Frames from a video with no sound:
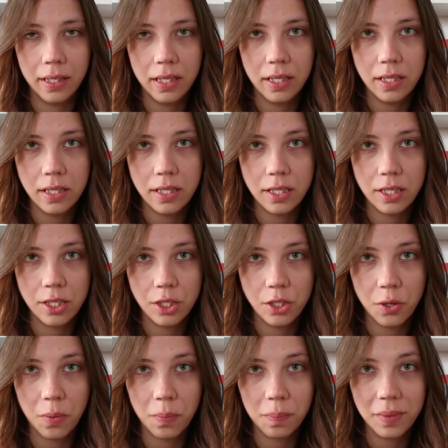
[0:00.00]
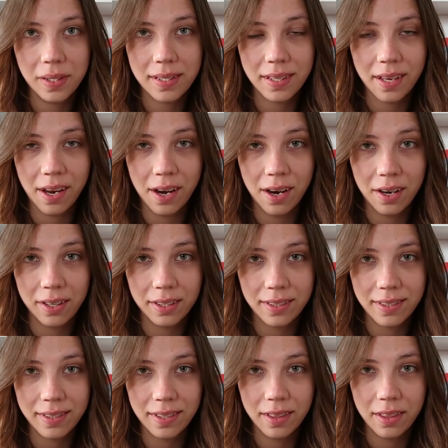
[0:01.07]
please don't be scared.
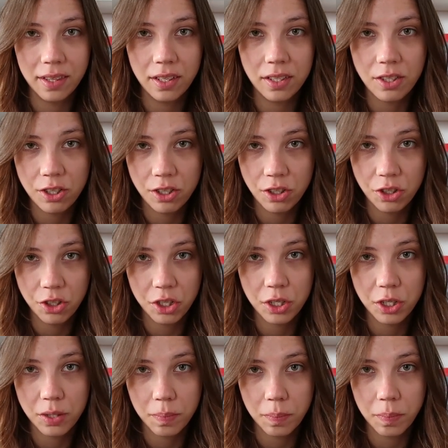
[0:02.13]
This is just